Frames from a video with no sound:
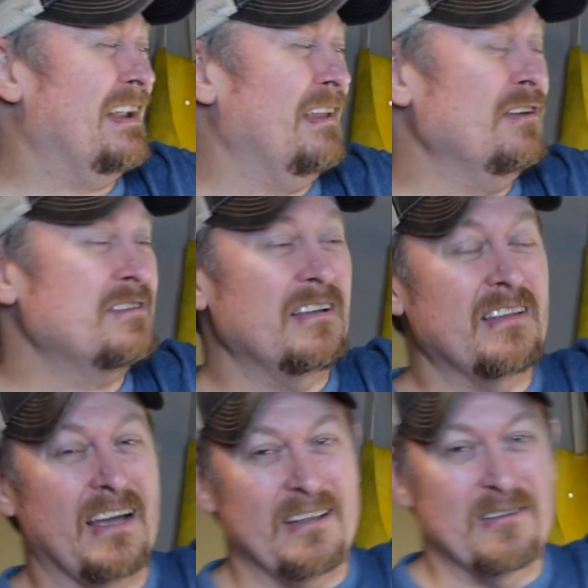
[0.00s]
looked
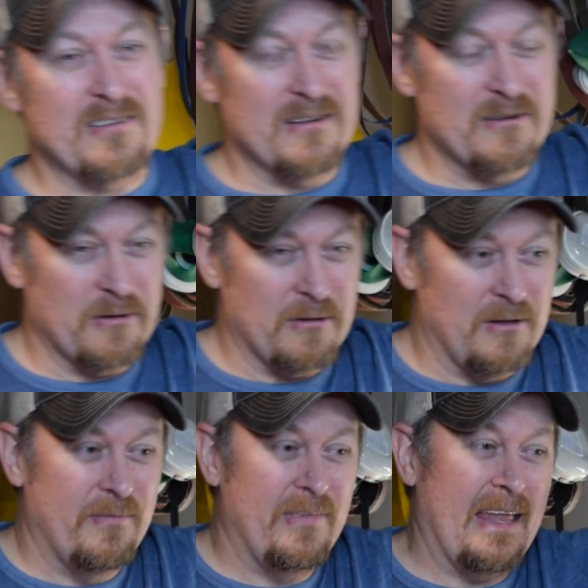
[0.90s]
online, looked on
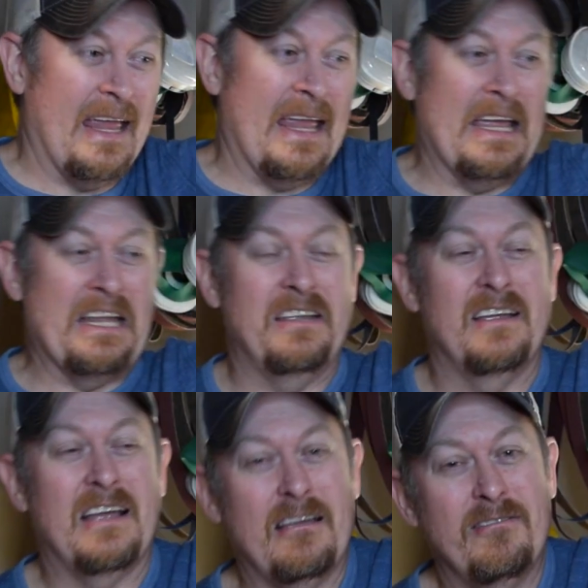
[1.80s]
Google, and
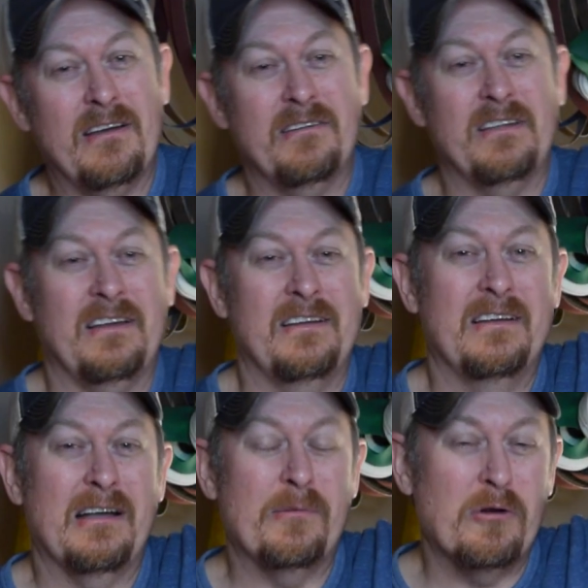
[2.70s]
I found a
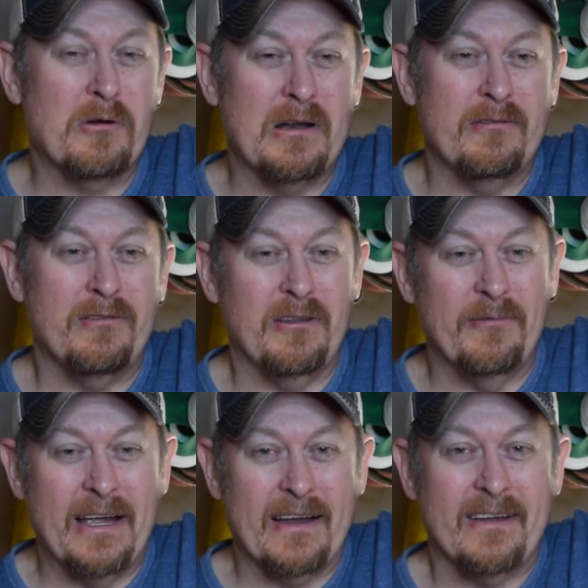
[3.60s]
program for the
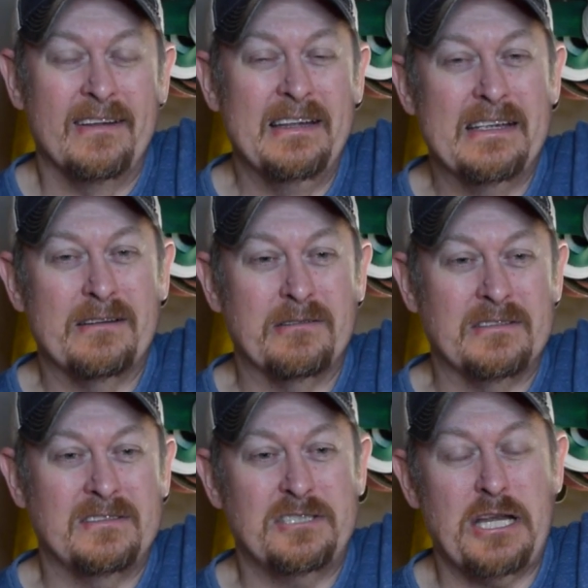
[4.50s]
Mac. It
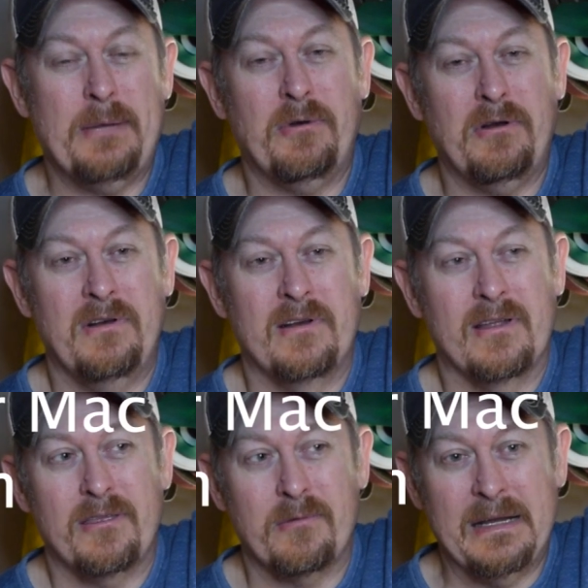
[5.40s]
was
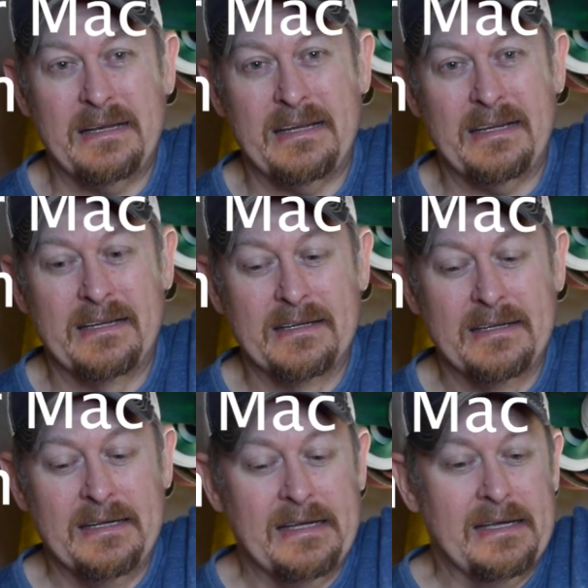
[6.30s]
Shapr3D.
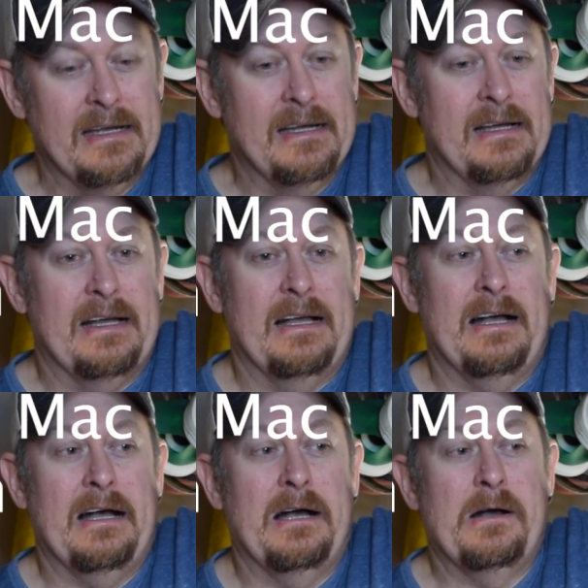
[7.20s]

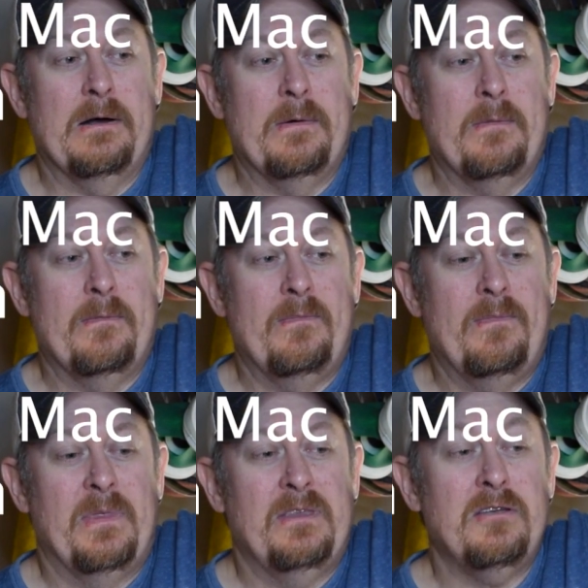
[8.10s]

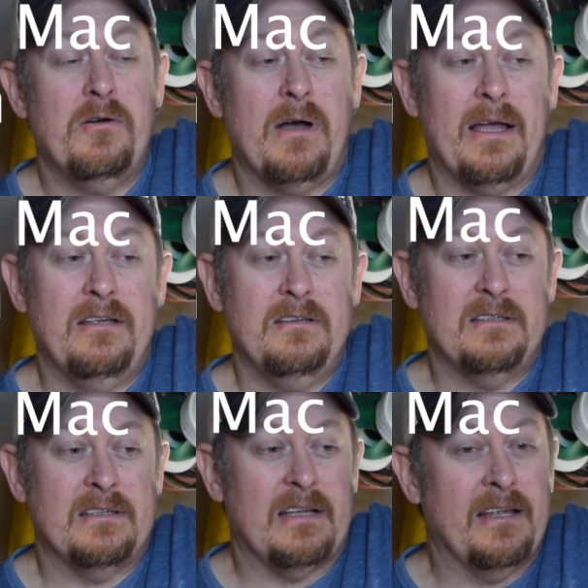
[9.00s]
So I
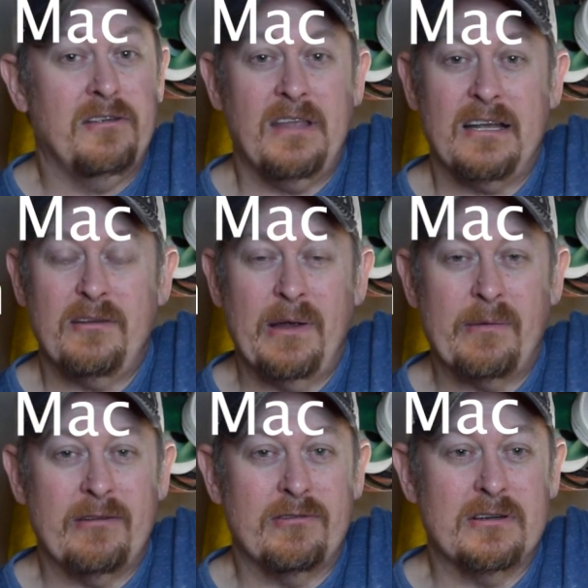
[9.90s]
used that to make
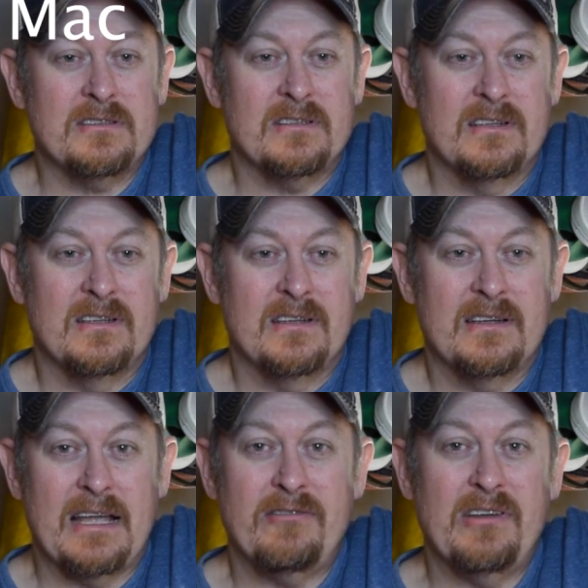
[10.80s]
my first
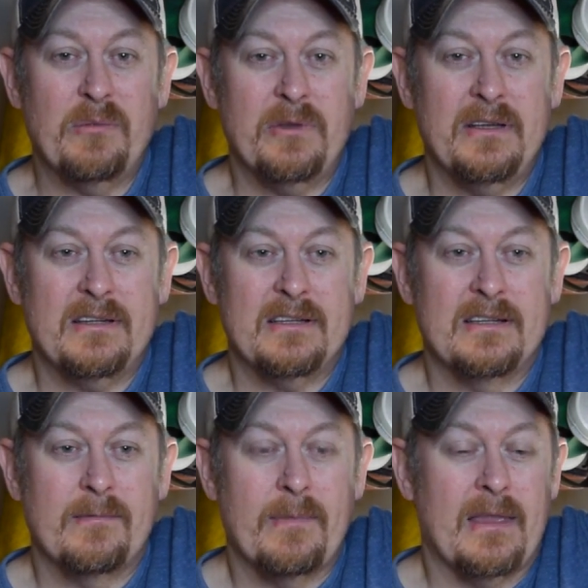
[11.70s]
knife template,
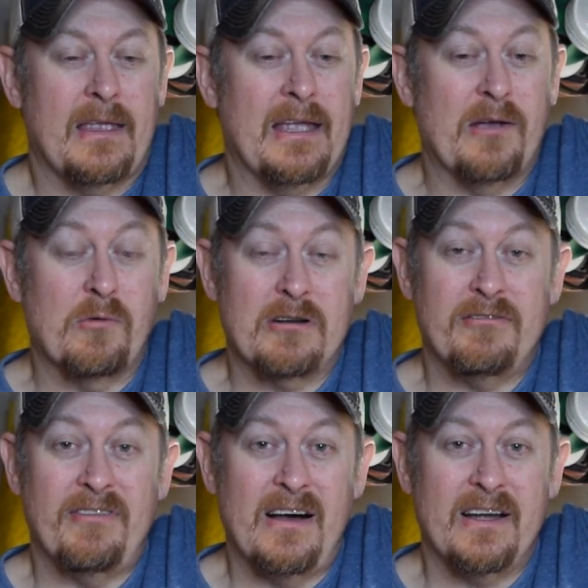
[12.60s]
and it worked
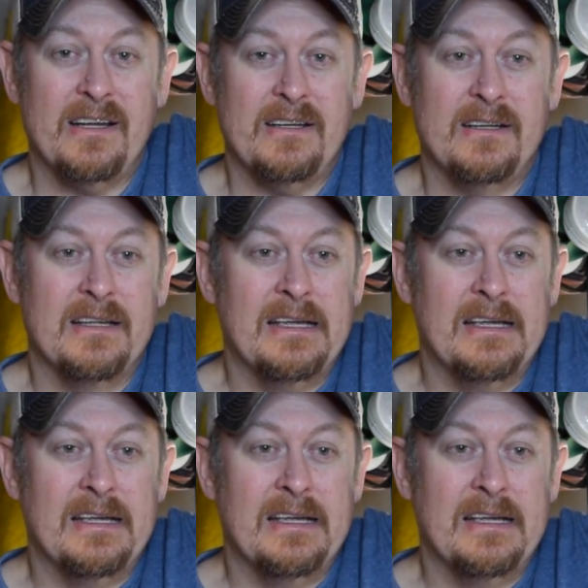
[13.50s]
fine